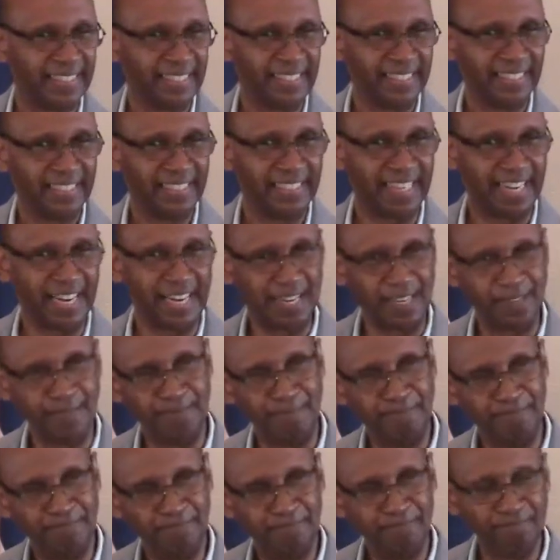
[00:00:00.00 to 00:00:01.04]

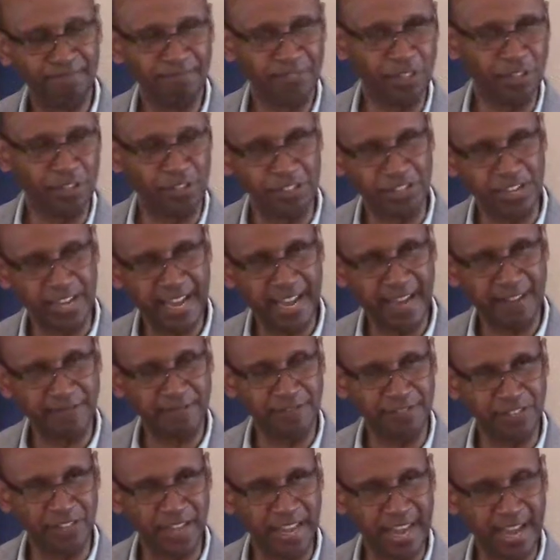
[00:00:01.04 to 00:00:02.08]
Um, you know, you
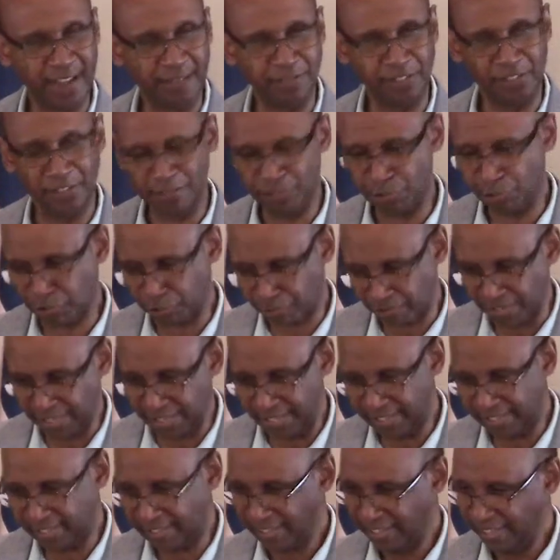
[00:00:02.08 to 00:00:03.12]
have, you have the
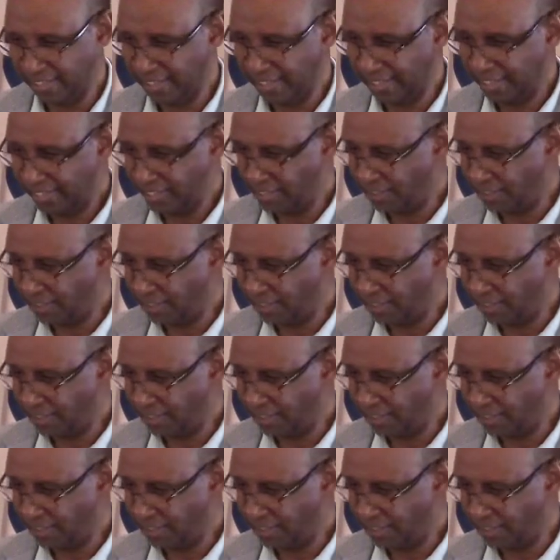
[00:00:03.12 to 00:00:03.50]
street, you